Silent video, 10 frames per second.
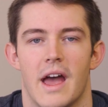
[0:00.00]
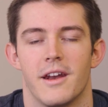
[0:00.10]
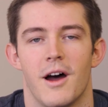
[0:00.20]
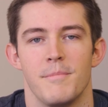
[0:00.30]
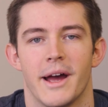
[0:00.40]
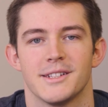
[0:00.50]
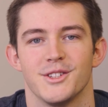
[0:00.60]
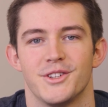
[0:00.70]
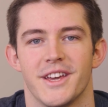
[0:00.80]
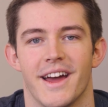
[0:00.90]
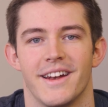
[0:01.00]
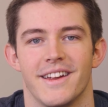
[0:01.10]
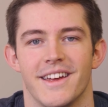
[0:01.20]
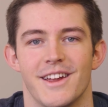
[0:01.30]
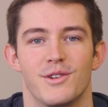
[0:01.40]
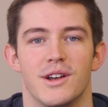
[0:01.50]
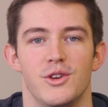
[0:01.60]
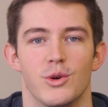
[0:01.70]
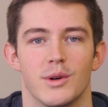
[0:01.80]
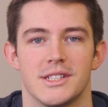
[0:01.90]
And I'm Max Lukian here in
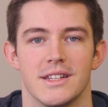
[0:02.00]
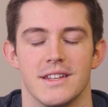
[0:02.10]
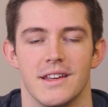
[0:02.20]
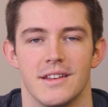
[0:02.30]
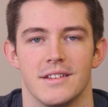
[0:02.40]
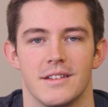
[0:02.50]
New York City.